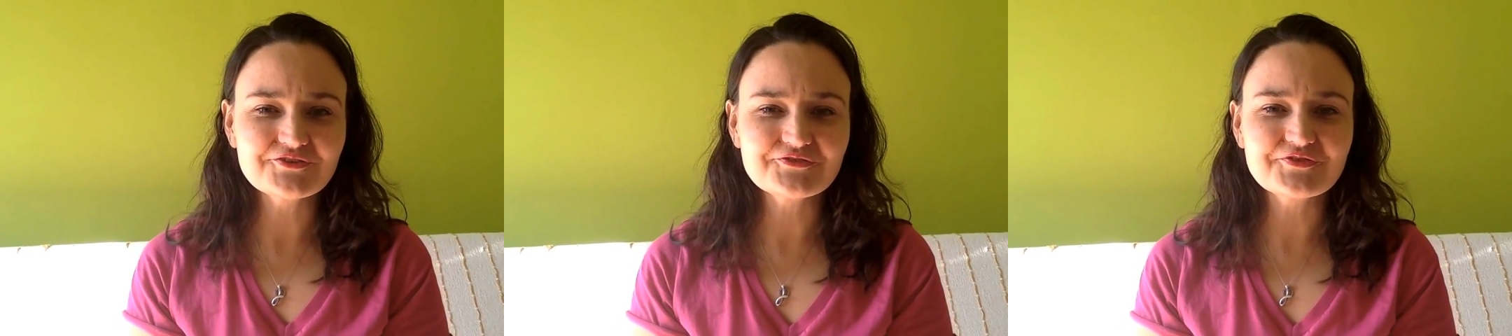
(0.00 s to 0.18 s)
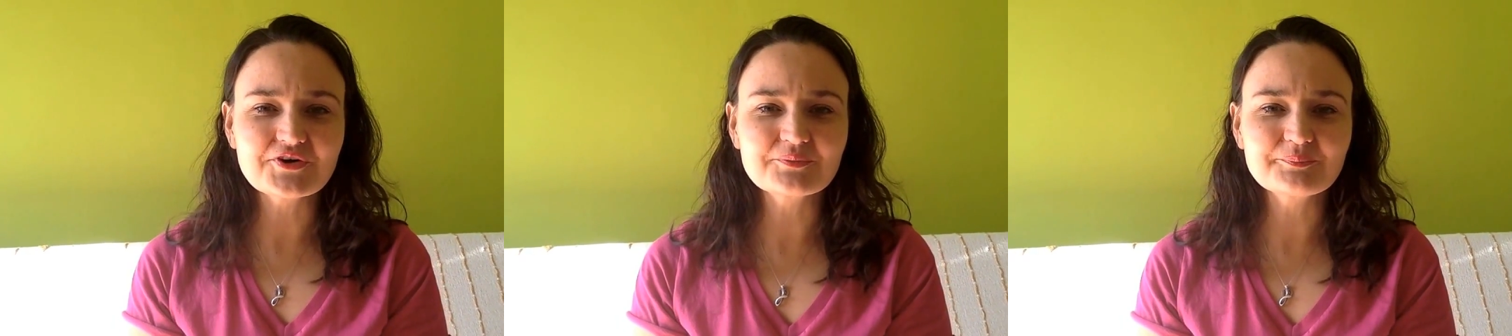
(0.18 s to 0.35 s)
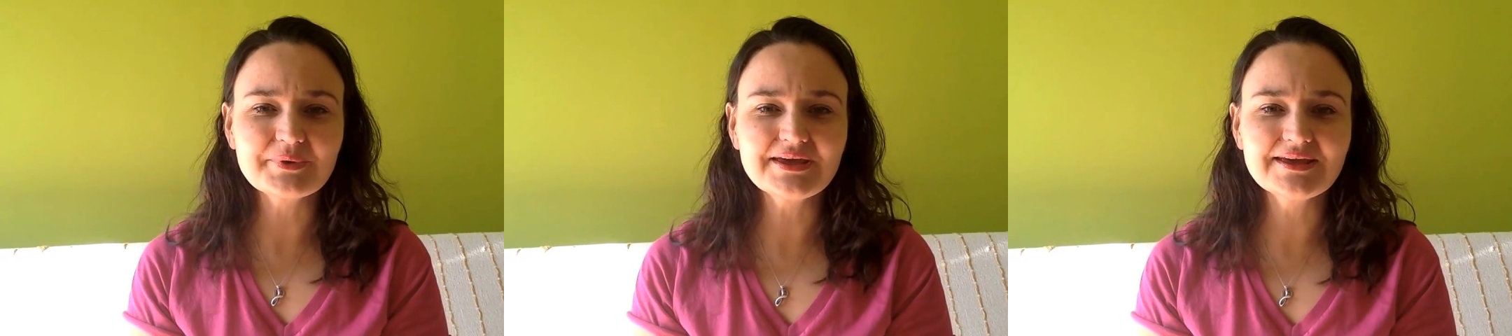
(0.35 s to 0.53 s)

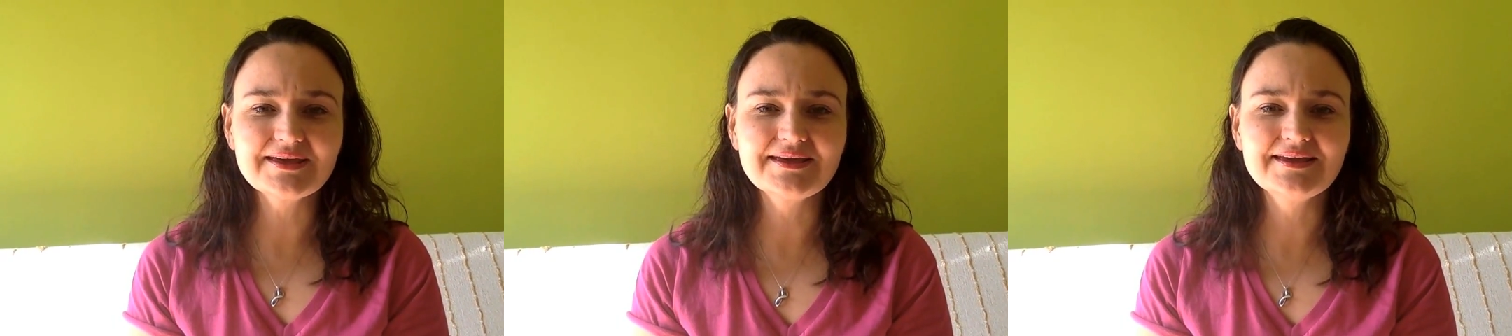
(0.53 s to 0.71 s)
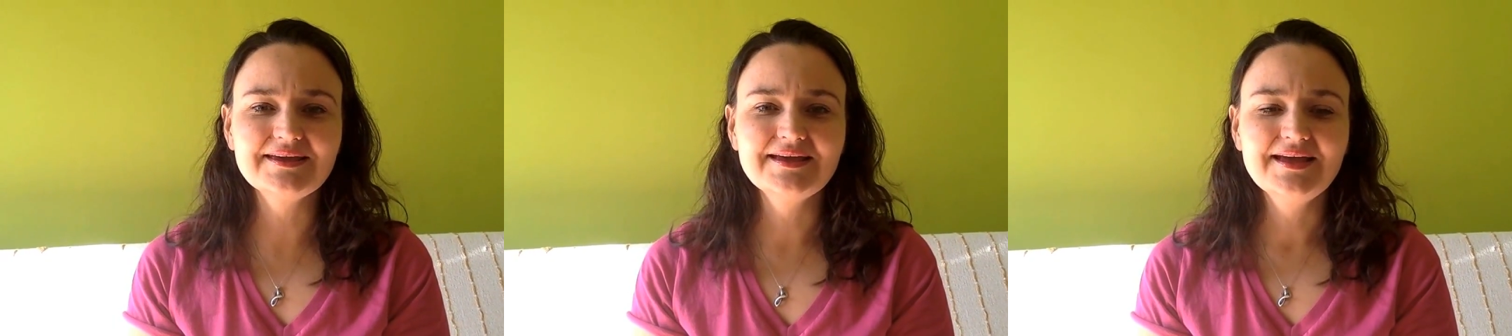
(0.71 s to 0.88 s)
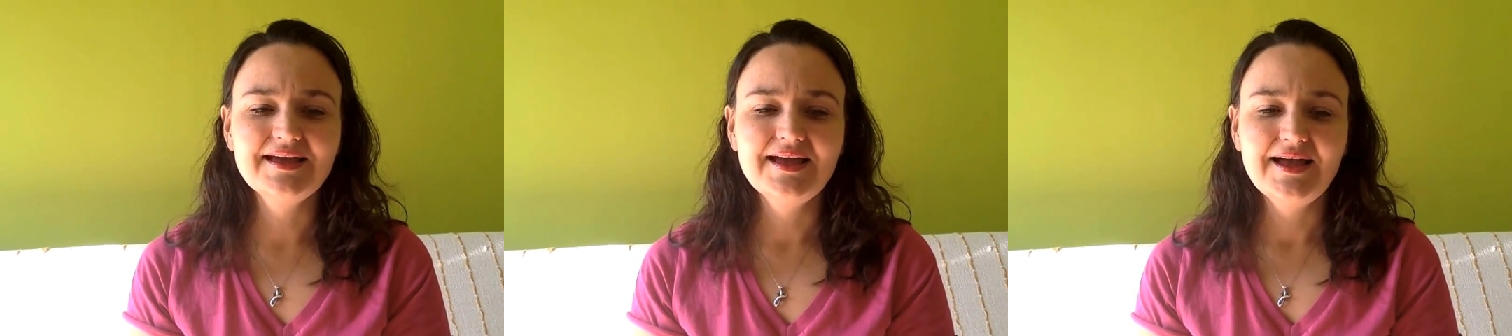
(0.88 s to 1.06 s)
for
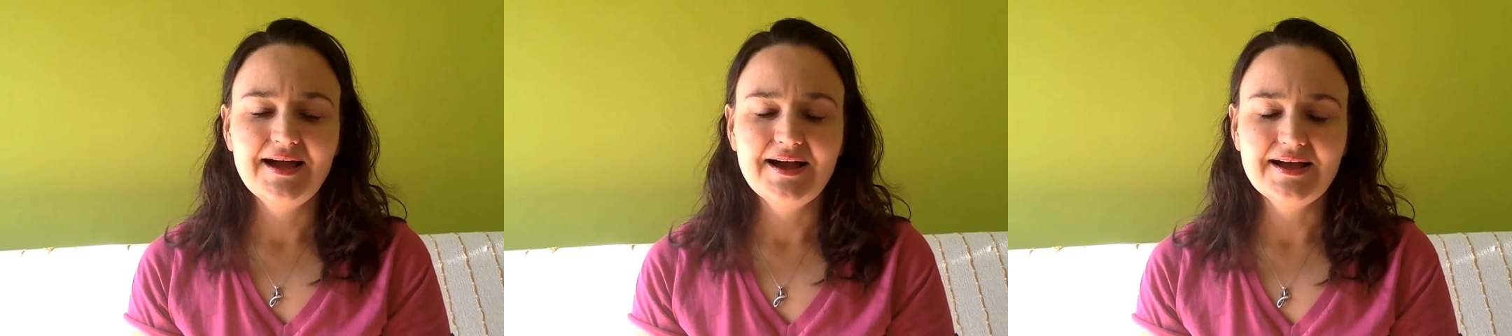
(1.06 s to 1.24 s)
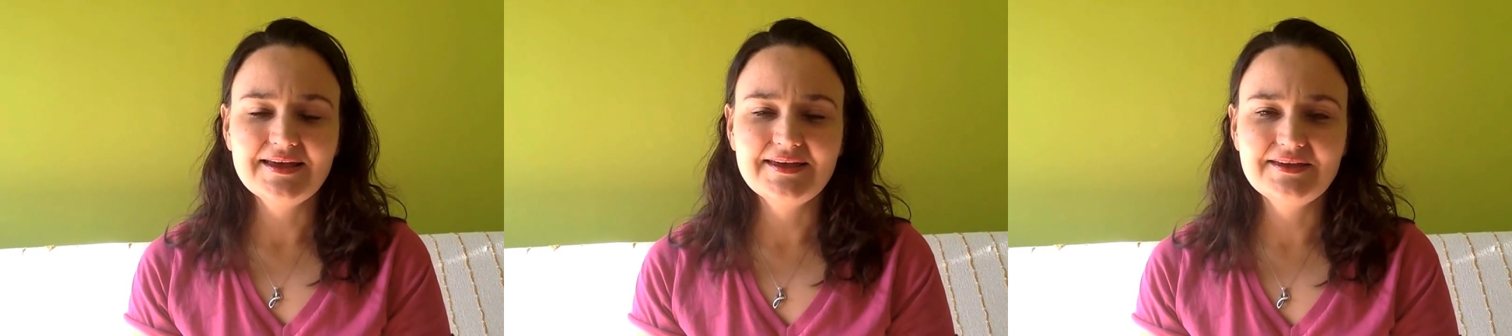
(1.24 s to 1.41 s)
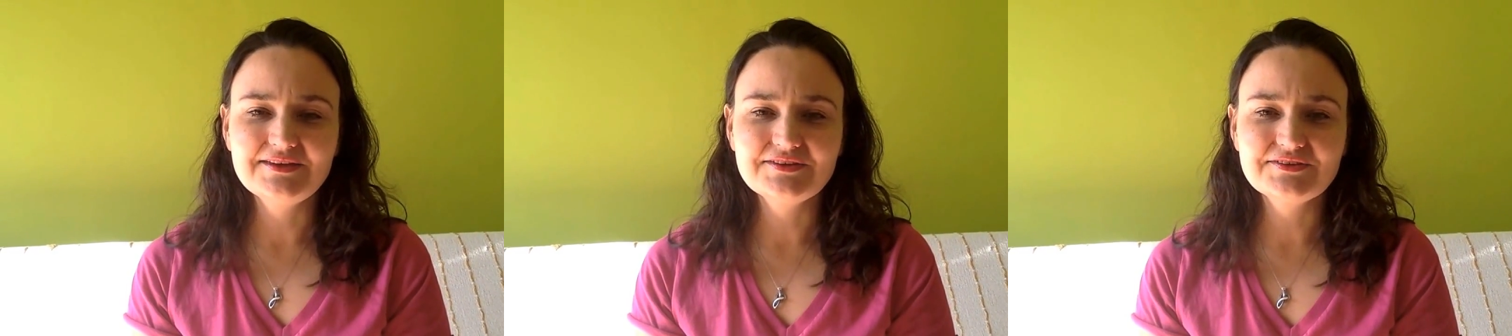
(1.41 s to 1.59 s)
me,
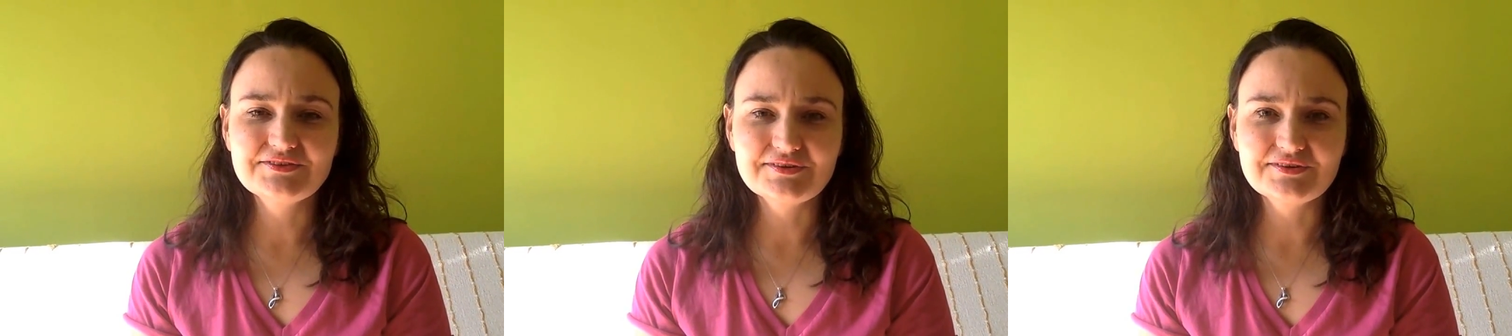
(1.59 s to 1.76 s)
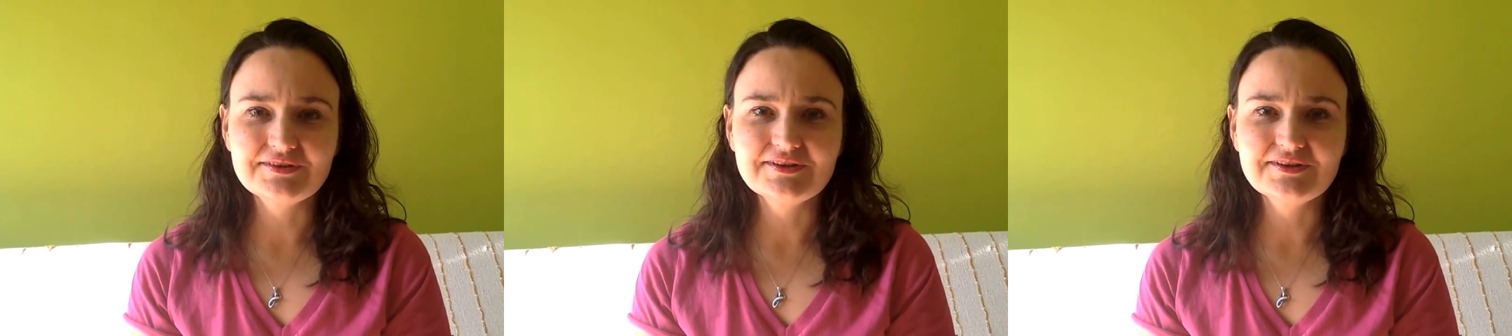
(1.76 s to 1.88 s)
it used